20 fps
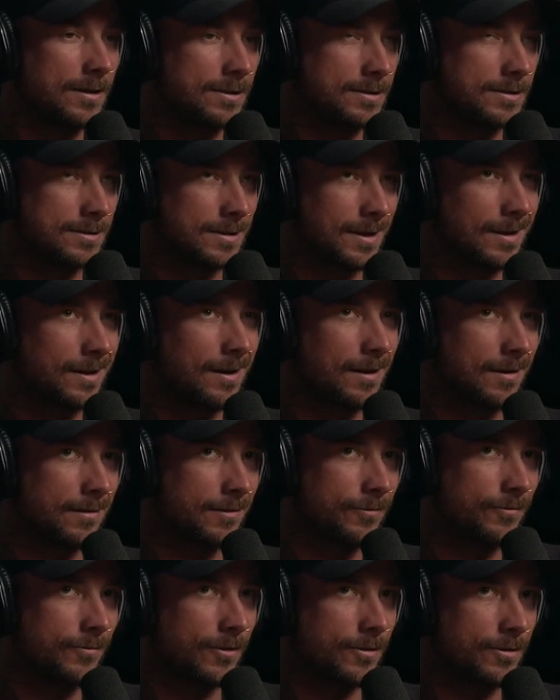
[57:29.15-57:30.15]
this is like kind of
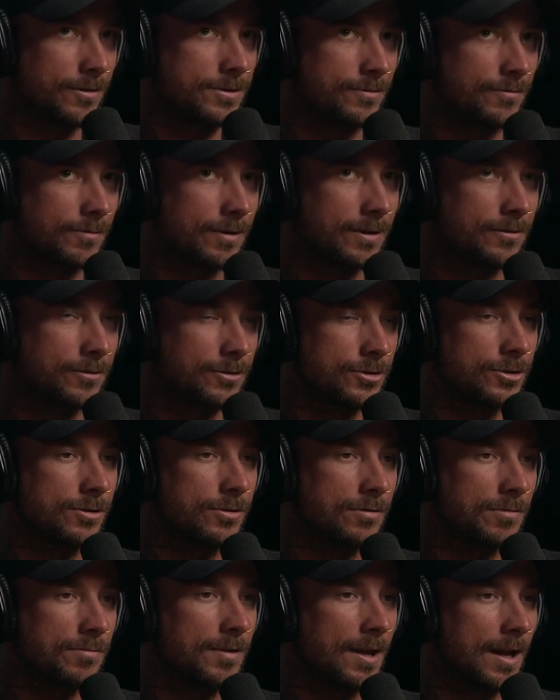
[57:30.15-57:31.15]
the first real
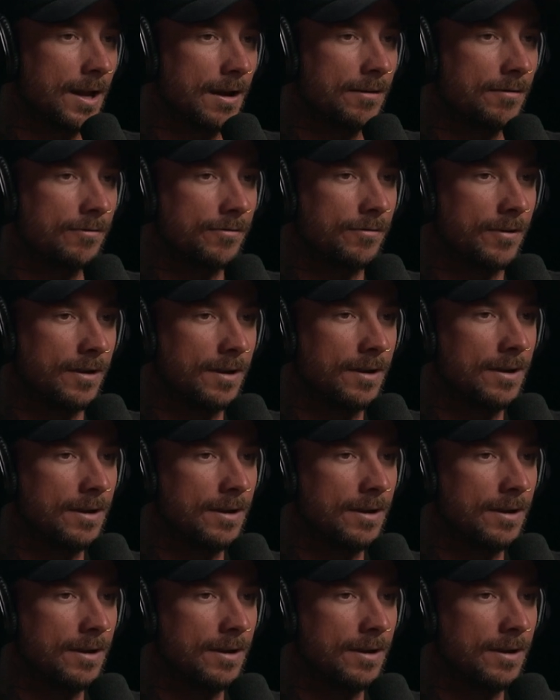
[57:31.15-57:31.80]
shoot that I've